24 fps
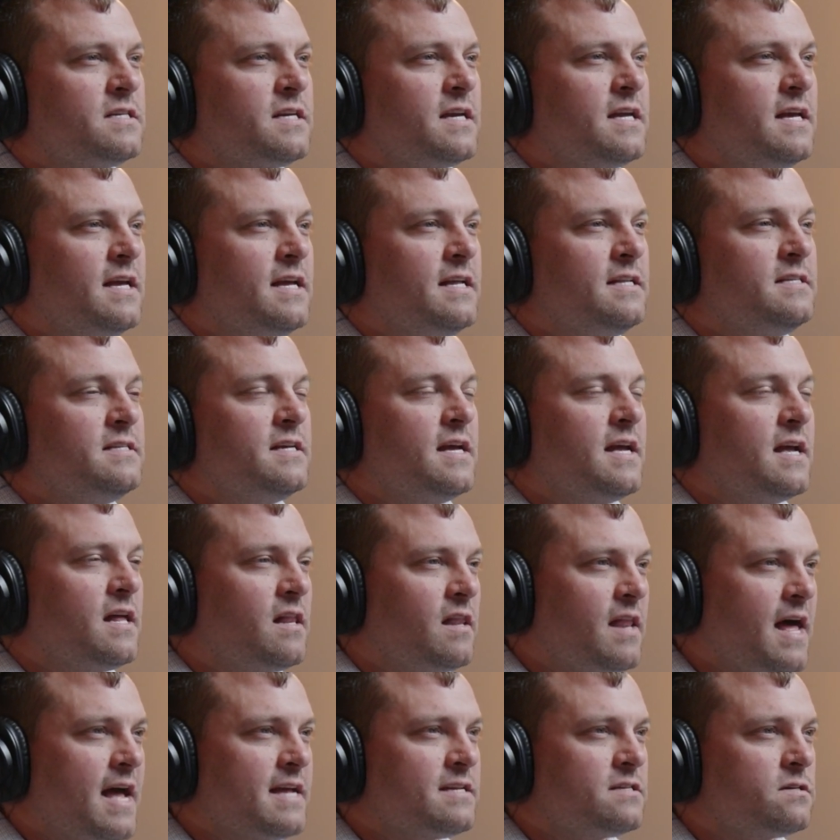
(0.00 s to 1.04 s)
kids a
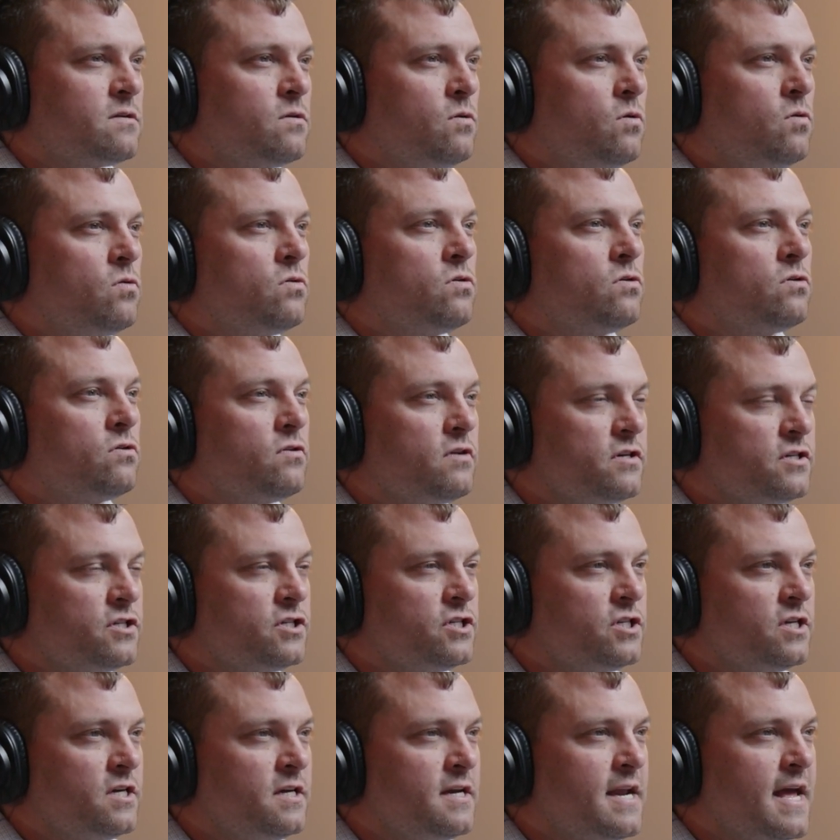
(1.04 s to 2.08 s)
classical
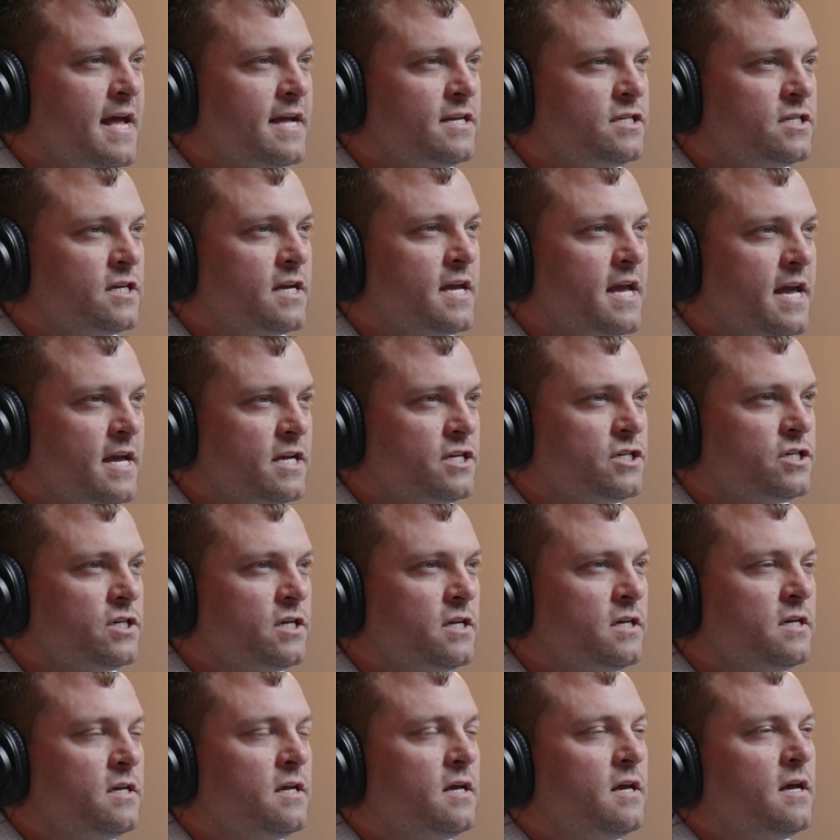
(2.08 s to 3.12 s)
Christian
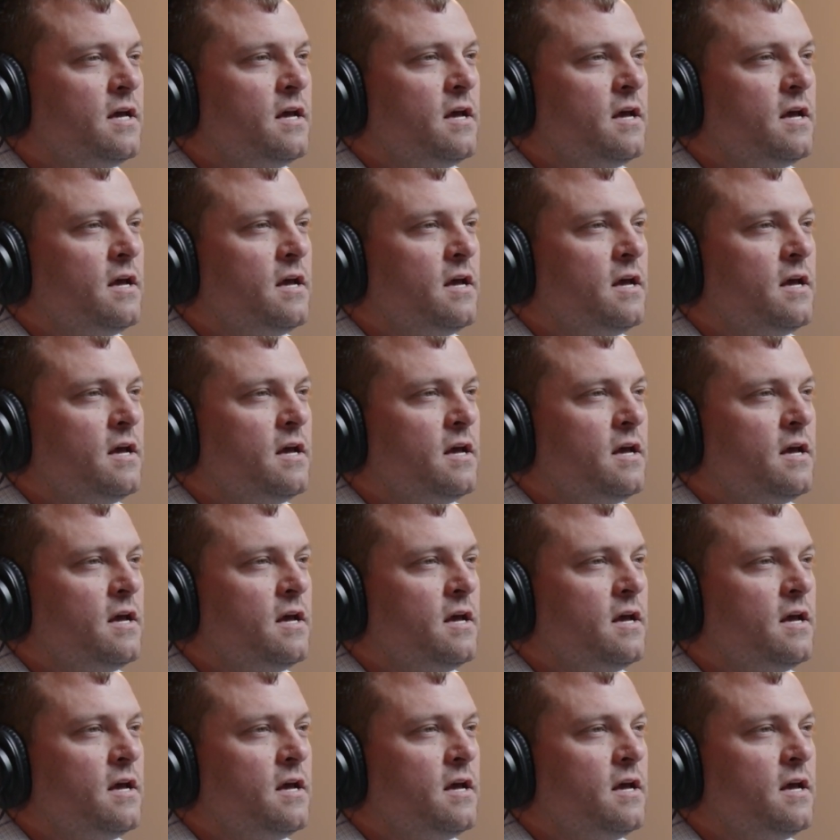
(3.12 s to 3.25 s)
education